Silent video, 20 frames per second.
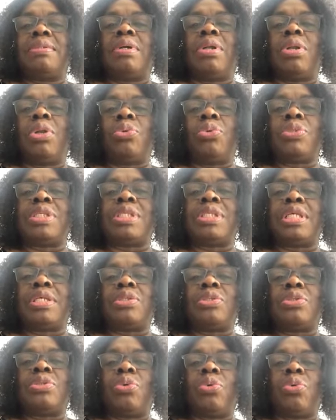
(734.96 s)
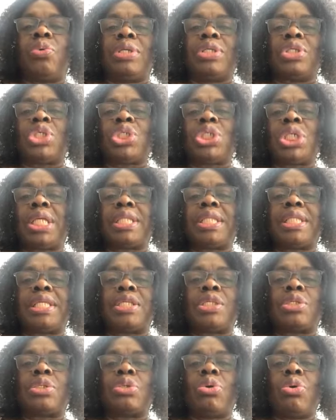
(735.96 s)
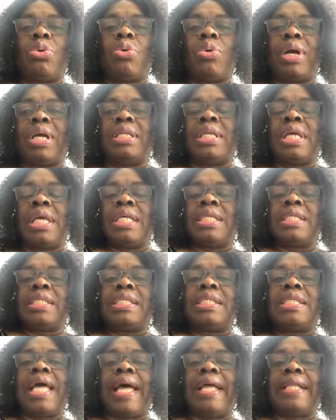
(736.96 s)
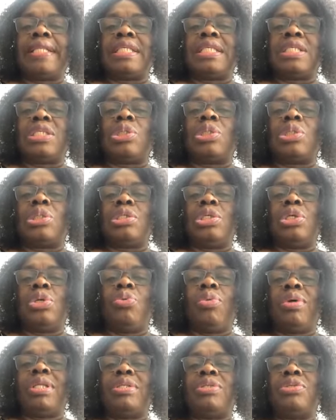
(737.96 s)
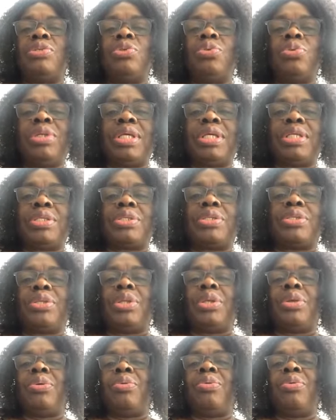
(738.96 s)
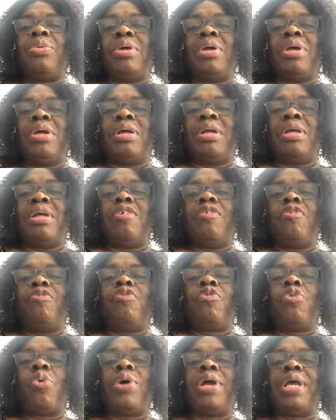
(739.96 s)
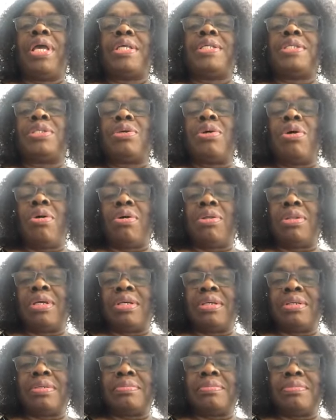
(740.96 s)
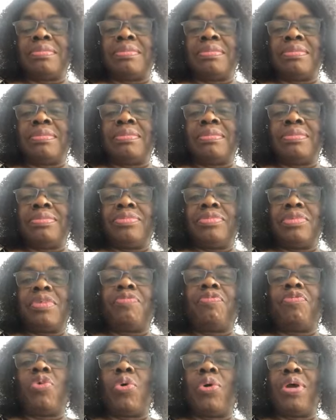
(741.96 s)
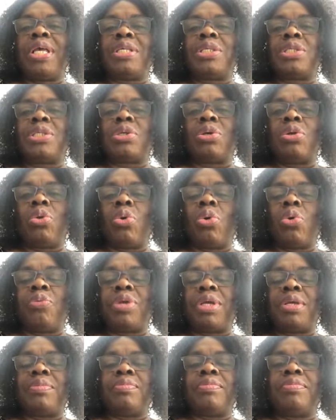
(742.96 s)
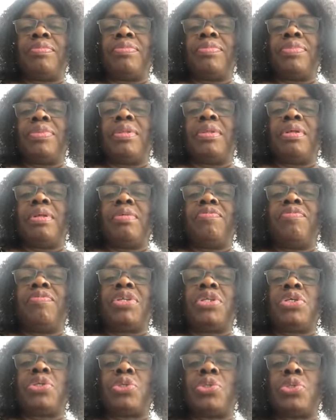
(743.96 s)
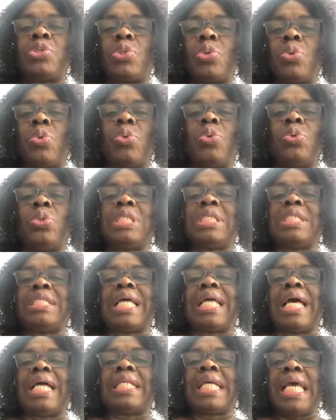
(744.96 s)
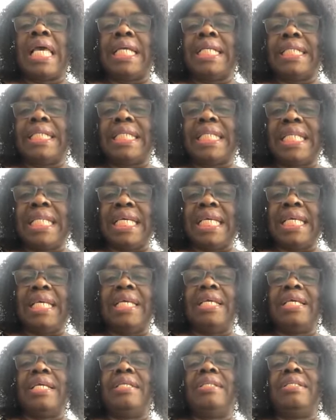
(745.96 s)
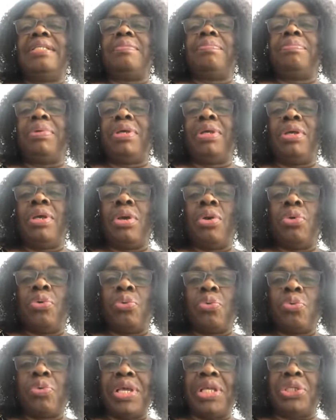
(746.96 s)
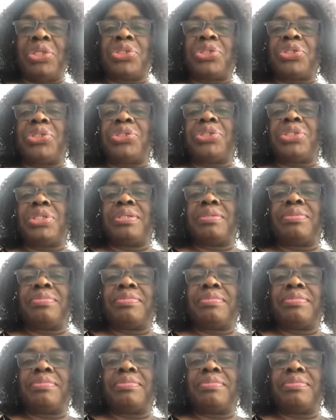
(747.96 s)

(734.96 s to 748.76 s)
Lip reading: close this door and shut this door and start this new and do this new for his honor, for his glory, for the souls that need to be reached.